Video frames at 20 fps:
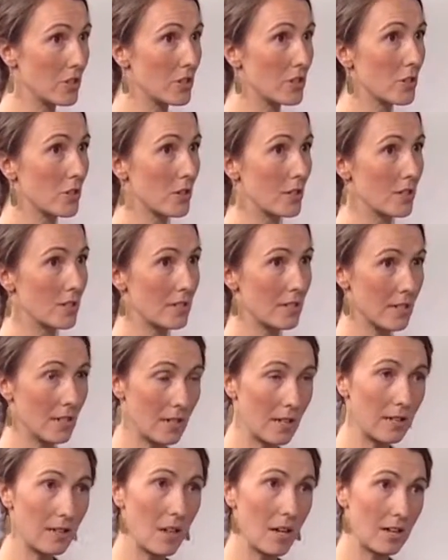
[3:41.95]
So there's
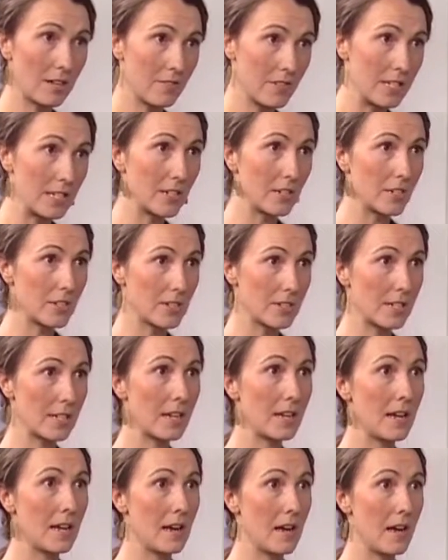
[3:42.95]
a lot of years
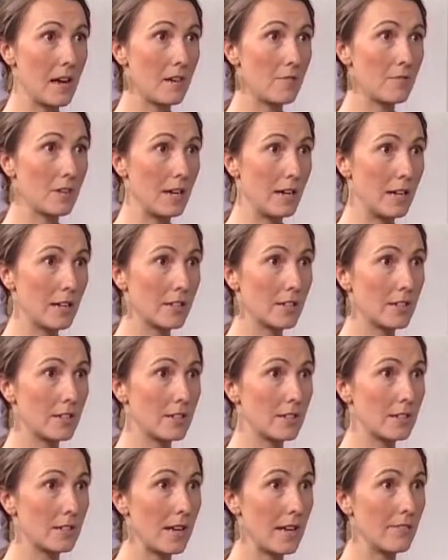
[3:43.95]
of
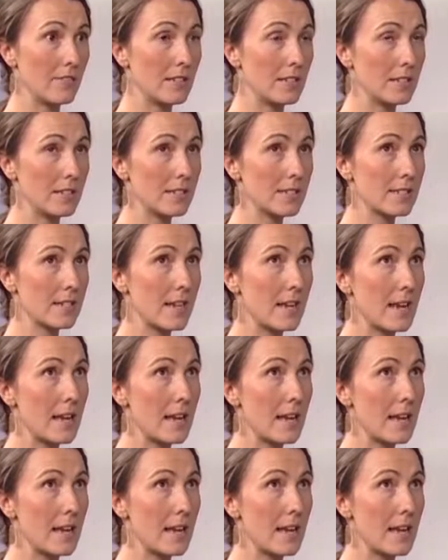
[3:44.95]
good evidence,